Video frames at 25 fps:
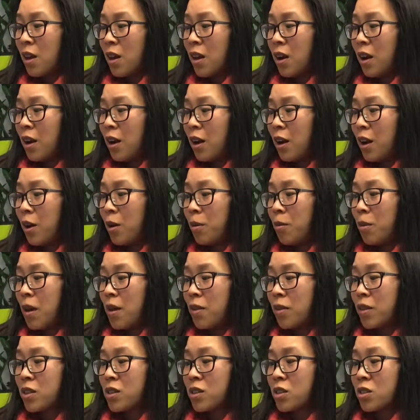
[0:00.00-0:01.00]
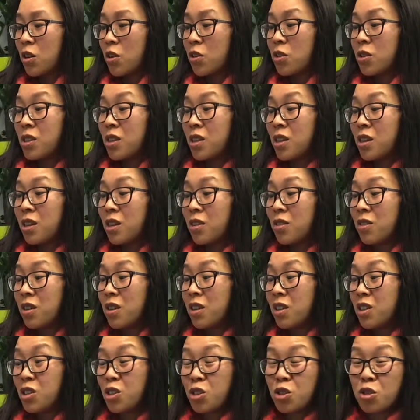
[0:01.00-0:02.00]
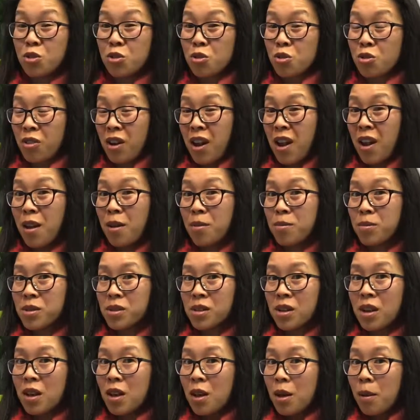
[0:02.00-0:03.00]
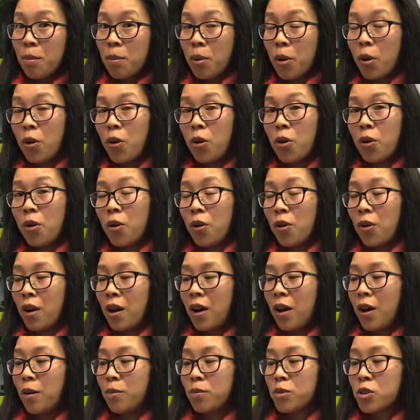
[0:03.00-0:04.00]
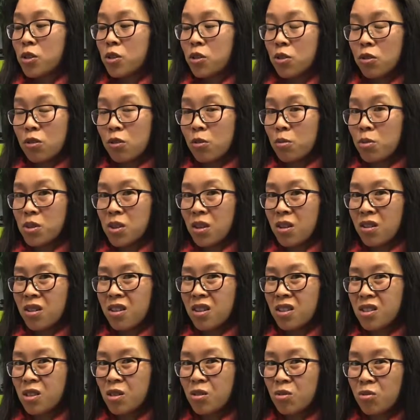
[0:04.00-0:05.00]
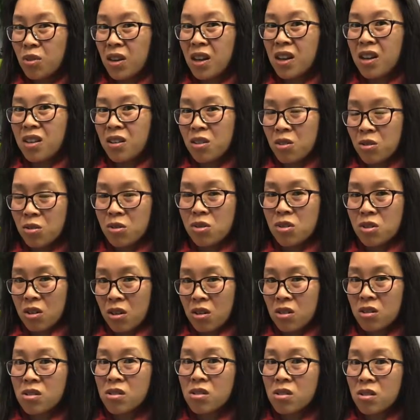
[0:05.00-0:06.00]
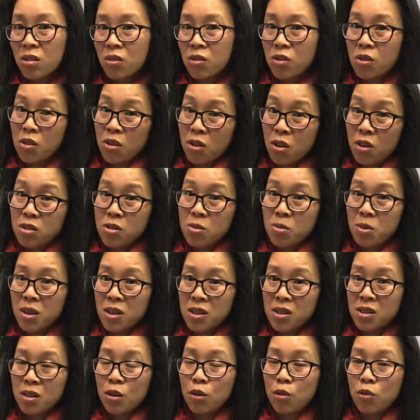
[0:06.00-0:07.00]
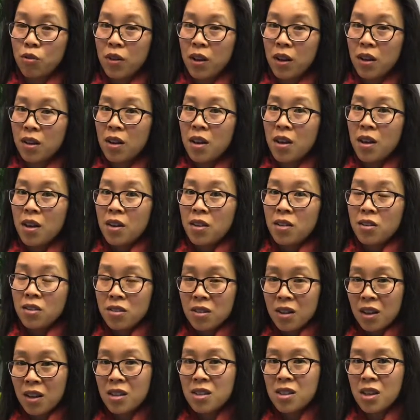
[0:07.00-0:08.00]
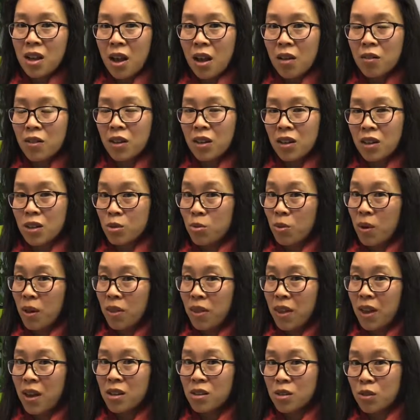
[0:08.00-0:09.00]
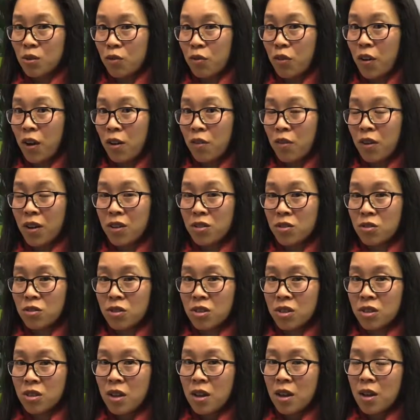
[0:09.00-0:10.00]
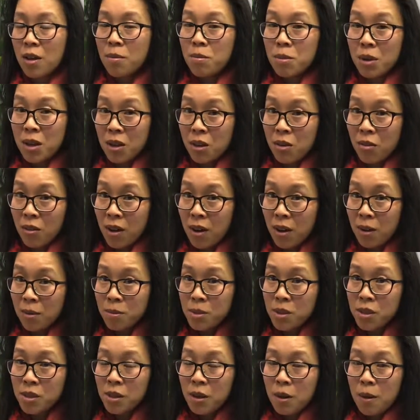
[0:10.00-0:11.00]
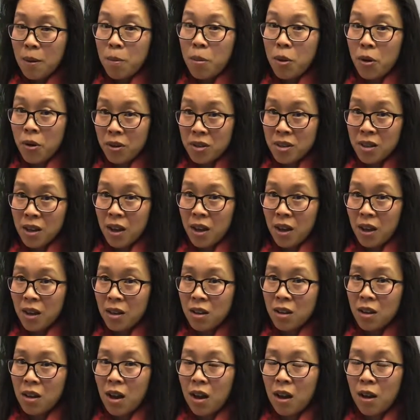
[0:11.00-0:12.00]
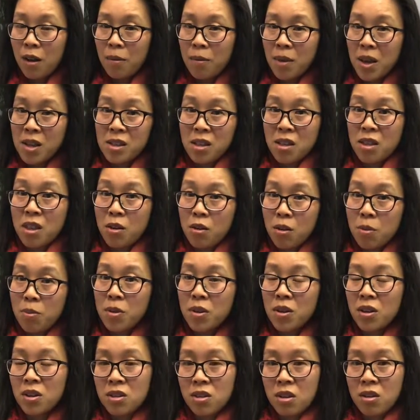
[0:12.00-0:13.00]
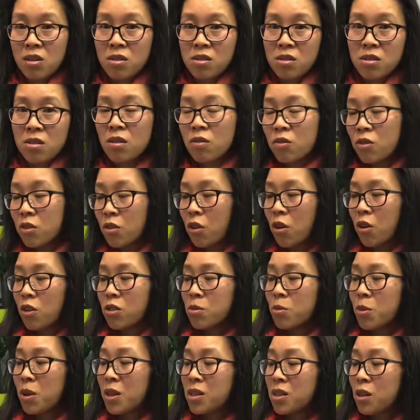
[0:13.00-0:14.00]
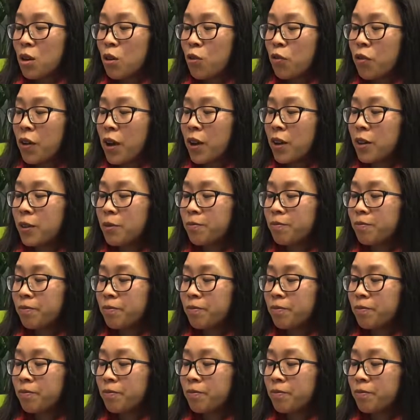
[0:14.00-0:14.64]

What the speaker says: and this dose here is 2 grams per scoop, so it's a really good dose of glucosamine sulfate. You need to have at least 1,500 milligrams per day as a therapeutic dose of glucosamine sulfate.